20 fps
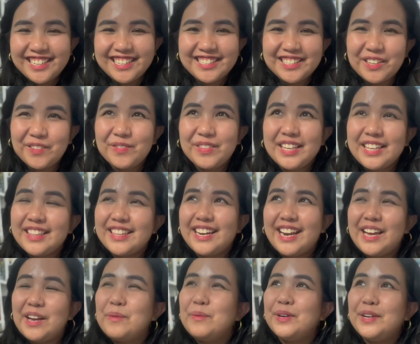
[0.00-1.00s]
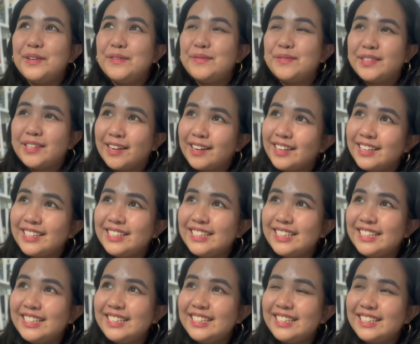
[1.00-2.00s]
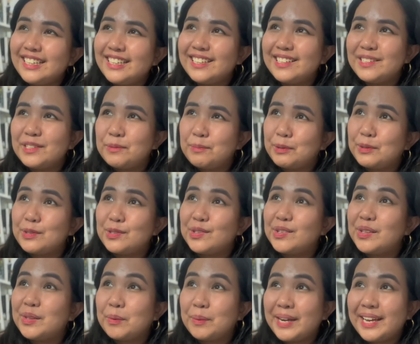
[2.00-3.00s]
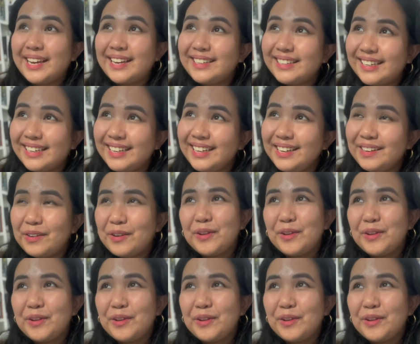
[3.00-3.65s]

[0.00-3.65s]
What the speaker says: something that I would have done as opposed to the way I did it,